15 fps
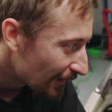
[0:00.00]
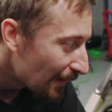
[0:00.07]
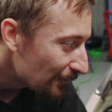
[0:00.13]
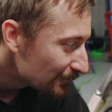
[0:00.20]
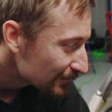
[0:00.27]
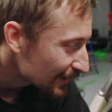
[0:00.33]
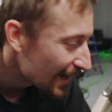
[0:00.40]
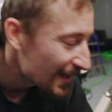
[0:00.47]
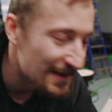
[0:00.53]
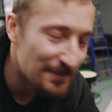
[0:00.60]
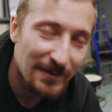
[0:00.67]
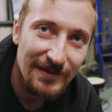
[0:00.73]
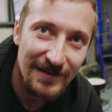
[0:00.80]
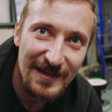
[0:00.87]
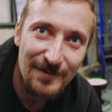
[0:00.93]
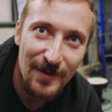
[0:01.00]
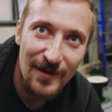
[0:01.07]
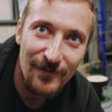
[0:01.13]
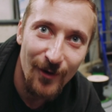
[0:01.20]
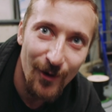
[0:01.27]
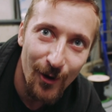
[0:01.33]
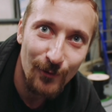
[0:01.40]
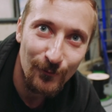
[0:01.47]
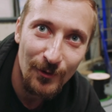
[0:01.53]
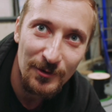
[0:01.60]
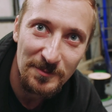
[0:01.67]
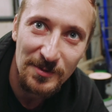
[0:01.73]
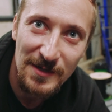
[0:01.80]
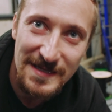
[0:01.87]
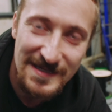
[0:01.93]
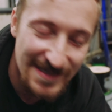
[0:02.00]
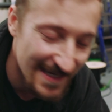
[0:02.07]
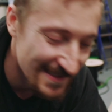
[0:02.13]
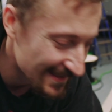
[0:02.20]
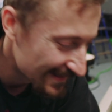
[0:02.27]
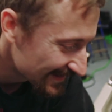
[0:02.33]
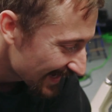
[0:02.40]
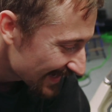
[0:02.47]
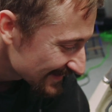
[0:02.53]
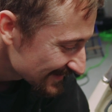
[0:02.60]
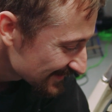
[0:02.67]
I'm kind of building a bit of a hot rod princess, I guess.